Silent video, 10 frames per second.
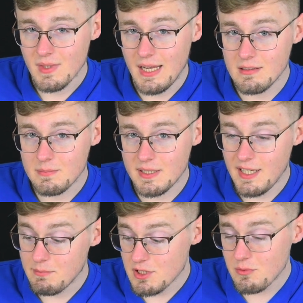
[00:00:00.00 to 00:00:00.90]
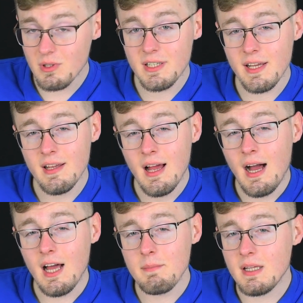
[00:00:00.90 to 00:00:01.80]
And by the image quality,
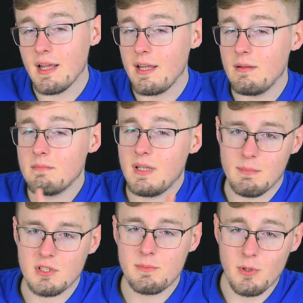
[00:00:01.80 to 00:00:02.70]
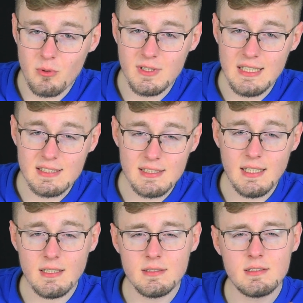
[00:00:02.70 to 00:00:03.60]
I mean a image pureness
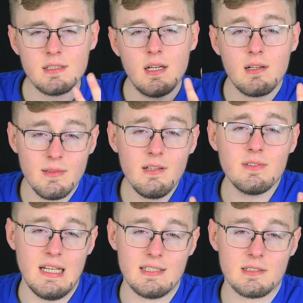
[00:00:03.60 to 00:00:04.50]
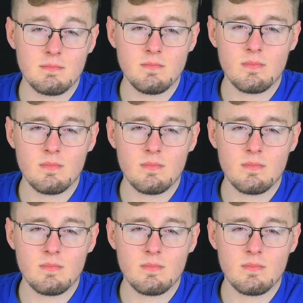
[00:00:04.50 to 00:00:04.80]
and clearness,